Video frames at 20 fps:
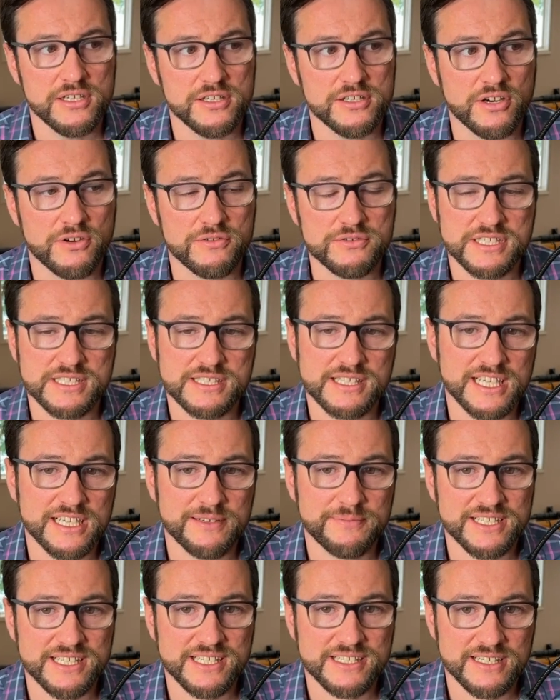Don't just think
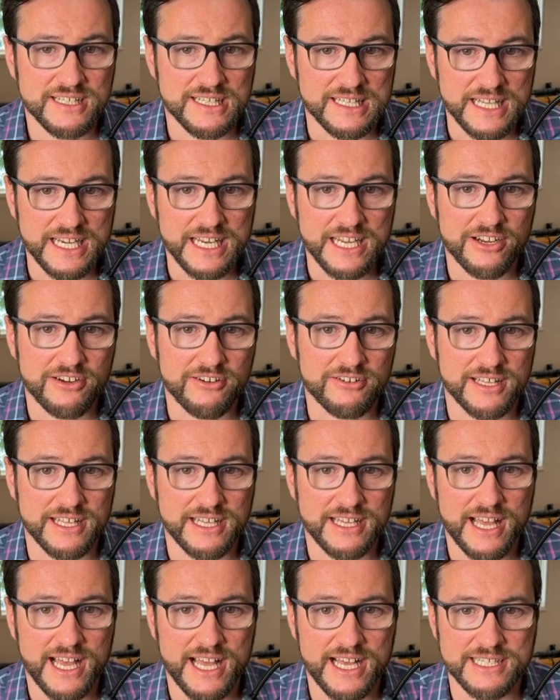of it
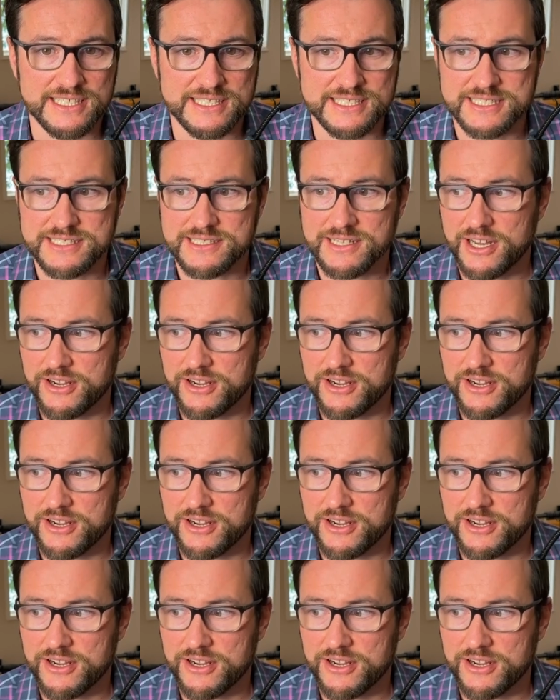linearly as,